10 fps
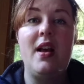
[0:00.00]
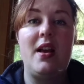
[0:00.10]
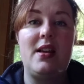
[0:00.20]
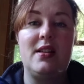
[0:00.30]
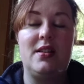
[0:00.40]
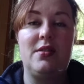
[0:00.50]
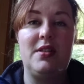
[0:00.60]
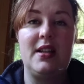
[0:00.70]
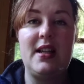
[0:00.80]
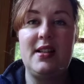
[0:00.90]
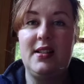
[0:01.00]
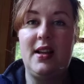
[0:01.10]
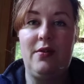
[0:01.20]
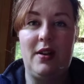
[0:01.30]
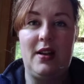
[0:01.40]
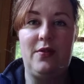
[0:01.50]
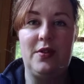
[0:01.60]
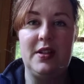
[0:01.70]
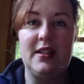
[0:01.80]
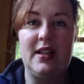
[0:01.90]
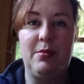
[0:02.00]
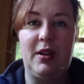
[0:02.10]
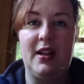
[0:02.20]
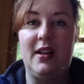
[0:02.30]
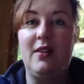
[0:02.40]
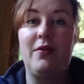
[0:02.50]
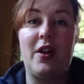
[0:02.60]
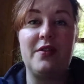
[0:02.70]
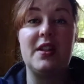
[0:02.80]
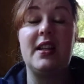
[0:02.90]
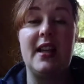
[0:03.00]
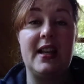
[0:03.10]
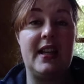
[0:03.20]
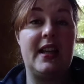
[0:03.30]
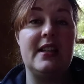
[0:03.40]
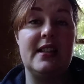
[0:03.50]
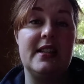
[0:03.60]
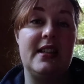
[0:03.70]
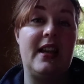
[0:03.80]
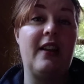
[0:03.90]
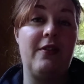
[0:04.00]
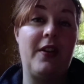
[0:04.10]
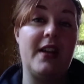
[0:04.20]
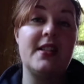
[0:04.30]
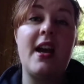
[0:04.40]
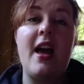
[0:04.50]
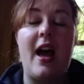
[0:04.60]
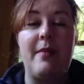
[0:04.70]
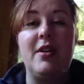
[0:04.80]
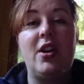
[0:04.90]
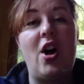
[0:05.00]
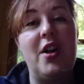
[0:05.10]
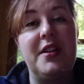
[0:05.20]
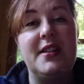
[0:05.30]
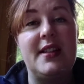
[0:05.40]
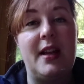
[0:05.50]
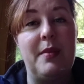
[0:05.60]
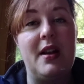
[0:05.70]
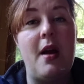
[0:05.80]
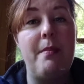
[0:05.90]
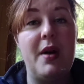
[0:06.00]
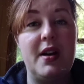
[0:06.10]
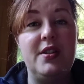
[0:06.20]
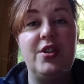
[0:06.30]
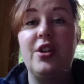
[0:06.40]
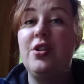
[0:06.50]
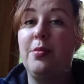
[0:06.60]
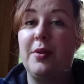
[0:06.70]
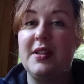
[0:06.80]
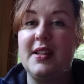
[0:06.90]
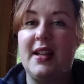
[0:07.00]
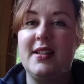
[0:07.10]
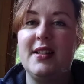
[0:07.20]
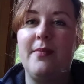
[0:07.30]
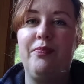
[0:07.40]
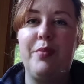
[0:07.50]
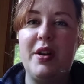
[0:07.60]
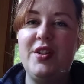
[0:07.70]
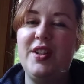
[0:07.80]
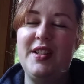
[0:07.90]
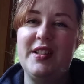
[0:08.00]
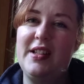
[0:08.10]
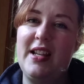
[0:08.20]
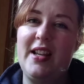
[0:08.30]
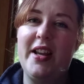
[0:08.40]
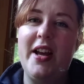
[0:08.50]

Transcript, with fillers: And so today's Get Ready for Disney plan involves getting Disney fit. I'm going to call this segment Pudge to Princess. Pudge is the